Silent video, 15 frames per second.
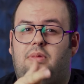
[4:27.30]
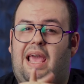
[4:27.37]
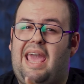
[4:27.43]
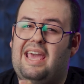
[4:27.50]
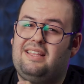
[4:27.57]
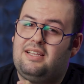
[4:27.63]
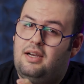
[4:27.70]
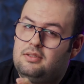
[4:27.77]

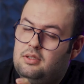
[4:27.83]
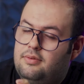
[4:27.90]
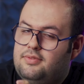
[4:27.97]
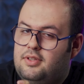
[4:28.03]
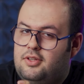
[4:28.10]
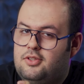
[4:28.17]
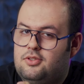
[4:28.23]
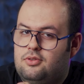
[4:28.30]
8 out of
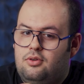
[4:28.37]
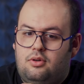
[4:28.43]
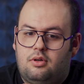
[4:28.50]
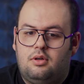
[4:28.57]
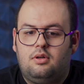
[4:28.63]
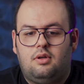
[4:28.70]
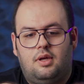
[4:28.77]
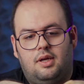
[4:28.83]
10
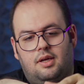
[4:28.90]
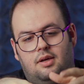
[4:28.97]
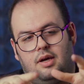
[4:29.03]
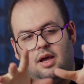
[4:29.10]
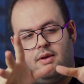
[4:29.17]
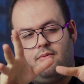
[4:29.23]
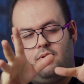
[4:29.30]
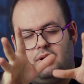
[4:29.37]
score.
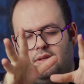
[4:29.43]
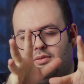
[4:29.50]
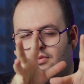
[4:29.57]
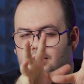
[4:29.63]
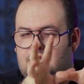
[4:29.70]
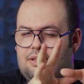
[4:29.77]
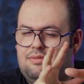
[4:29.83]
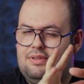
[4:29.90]
I wanted
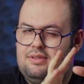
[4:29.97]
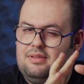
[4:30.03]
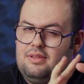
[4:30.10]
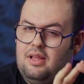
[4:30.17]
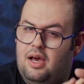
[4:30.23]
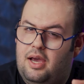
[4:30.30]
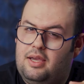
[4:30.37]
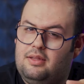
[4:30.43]
to give it
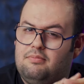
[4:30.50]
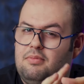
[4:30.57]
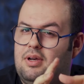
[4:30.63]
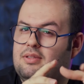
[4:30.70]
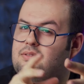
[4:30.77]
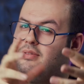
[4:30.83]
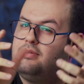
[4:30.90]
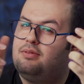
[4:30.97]
9,
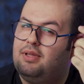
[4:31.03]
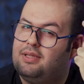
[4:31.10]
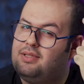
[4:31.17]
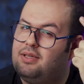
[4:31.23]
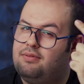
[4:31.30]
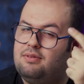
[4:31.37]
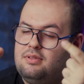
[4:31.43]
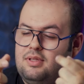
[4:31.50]
but let's
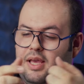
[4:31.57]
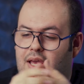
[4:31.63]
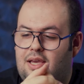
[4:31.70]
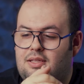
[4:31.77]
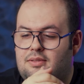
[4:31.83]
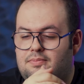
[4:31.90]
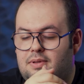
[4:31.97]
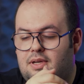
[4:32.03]
give it
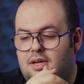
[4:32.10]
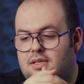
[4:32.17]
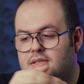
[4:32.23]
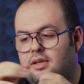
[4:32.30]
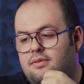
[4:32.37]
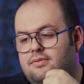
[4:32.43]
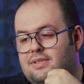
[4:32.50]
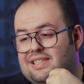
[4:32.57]
8 because
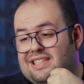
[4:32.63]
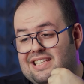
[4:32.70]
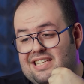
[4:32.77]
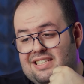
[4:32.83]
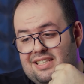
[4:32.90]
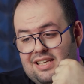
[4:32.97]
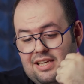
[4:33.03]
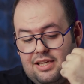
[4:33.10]
of
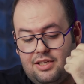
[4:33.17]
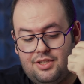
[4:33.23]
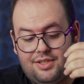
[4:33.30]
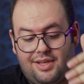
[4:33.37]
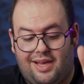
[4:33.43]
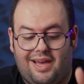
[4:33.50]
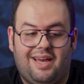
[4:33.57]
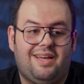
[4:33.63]
this
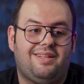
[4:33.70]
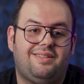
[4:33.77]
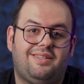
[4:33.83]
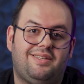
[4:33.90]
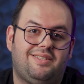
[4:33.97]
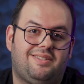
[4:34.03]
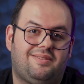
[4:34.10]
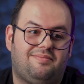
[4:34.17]
hinge and
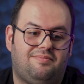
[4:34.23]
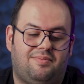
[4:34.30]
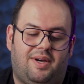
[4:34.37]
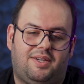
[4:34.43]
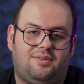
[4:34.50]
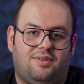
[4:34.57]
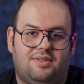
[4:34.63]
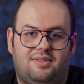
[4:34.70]
this
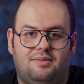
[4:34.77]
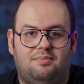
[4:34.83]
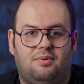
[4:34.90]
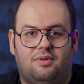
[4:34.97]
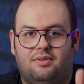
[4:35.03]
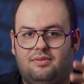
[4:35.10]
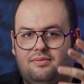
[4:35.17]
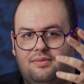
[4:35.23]
micro SD
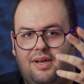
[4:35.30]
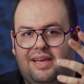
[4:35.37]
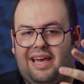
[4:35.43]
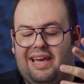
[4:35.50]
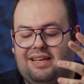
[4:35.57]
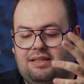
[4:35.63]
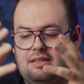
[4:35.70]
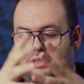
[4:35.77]
port. I
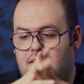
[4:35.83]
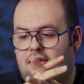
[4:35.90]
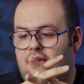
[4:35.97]
hate it.